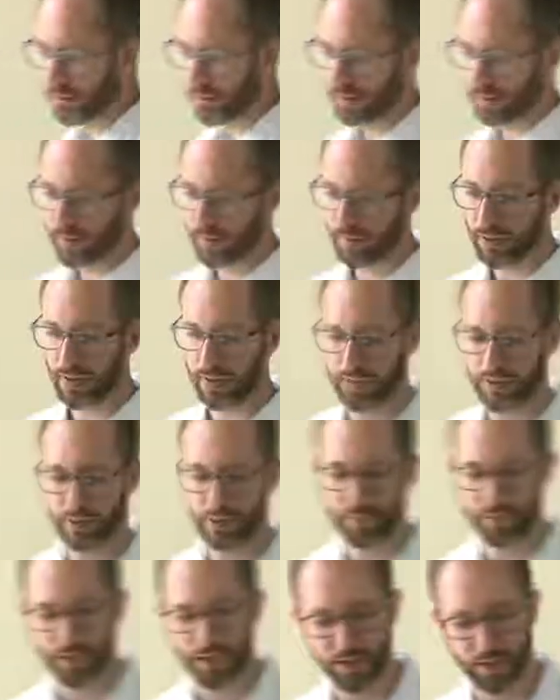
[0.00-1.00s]
But let me,
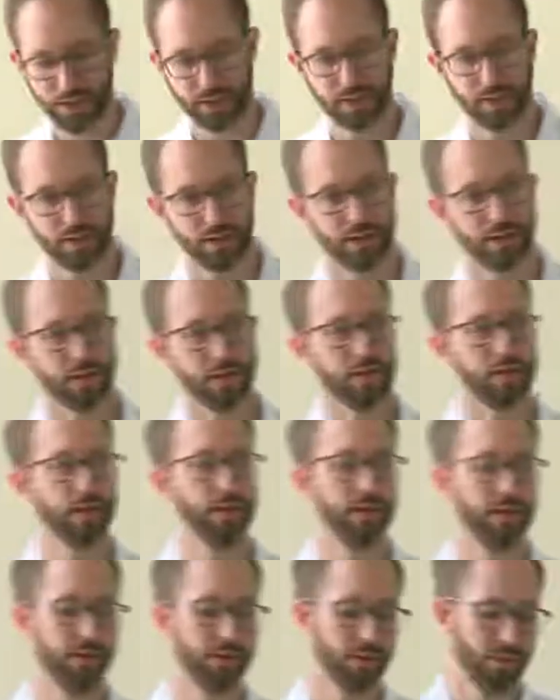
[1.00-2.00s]
let me in
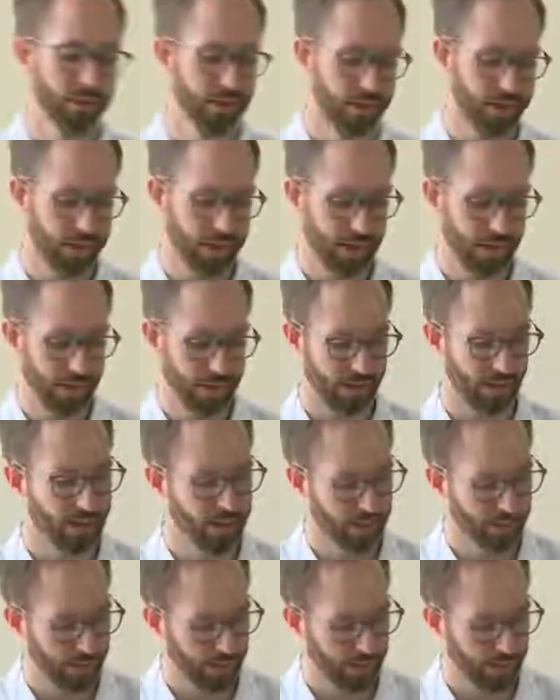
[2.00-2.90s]
conclude with a